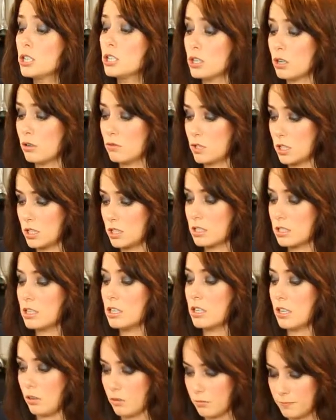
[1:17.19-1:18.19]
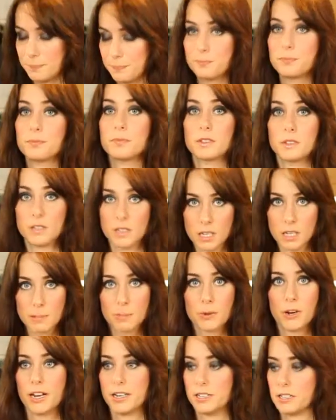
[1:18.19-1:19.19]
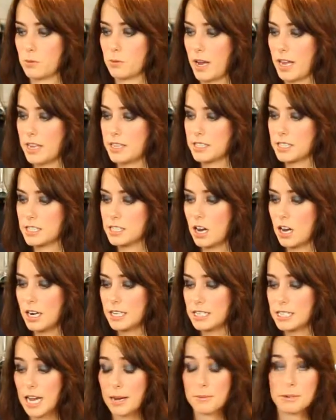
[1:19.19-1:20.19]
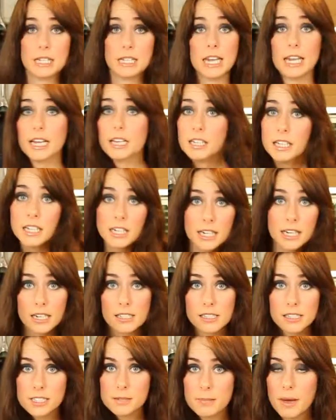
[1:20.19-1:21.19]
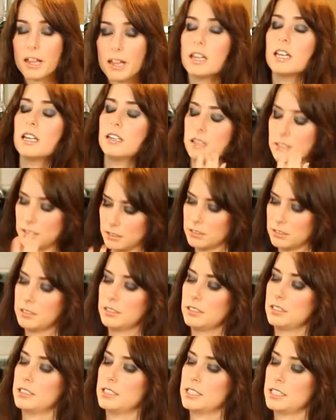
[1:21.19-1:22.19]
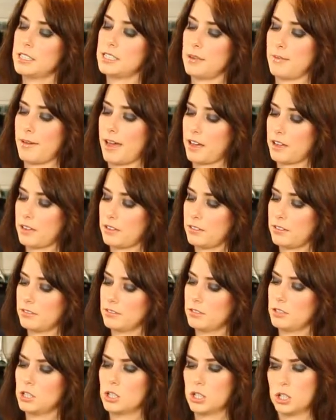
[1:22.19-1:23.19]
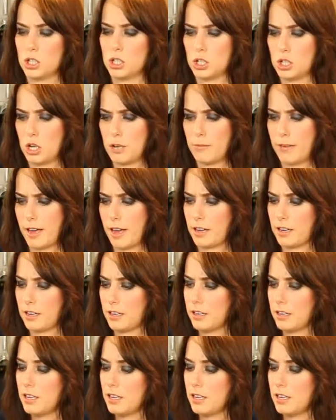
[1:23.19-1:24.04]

So just, you know, keep your hands away. This is not a time to like lean in and smell it. Stay back, stay back.